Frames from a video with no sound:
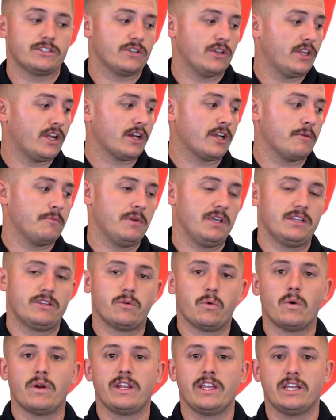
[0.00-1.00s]
So there could be
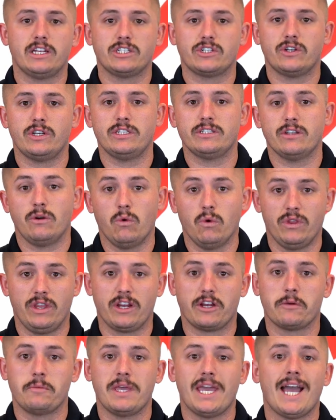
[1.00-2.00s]
20 injuries or
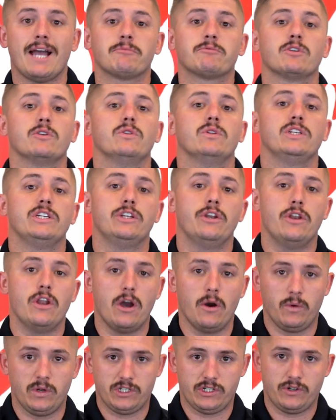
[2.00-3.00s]
there could be absolutely
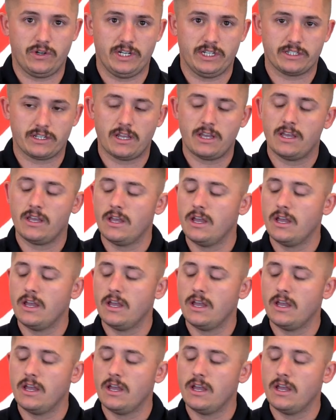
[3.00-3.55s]
no injuries.